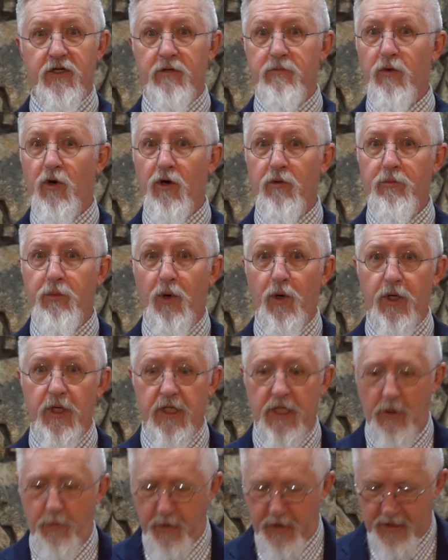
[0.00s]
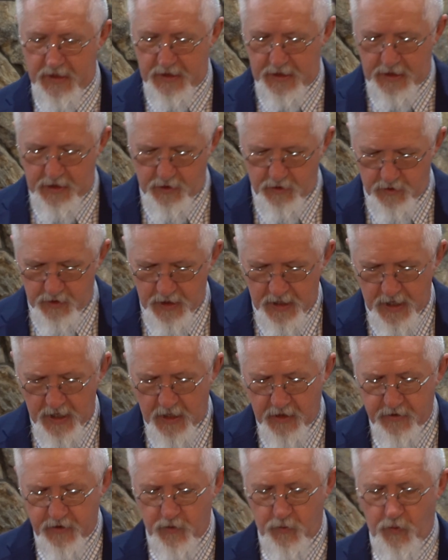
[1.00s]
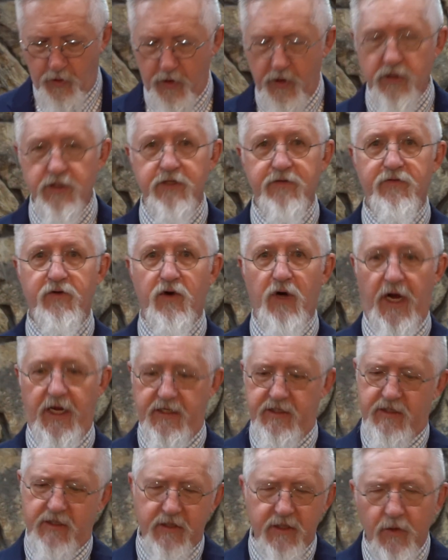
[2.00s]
and more importantly, we can hear the words of Christ.